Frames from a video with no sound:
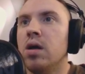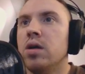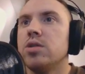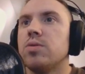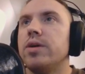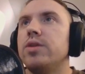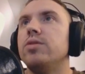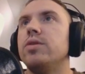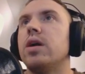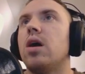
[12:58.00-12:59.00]
So what you do,
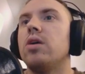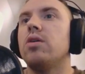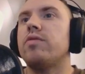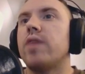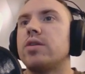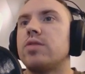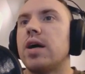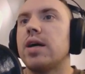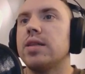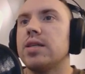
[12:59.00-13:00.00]
you get audio effect
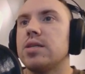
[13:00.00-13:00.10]
track, hit this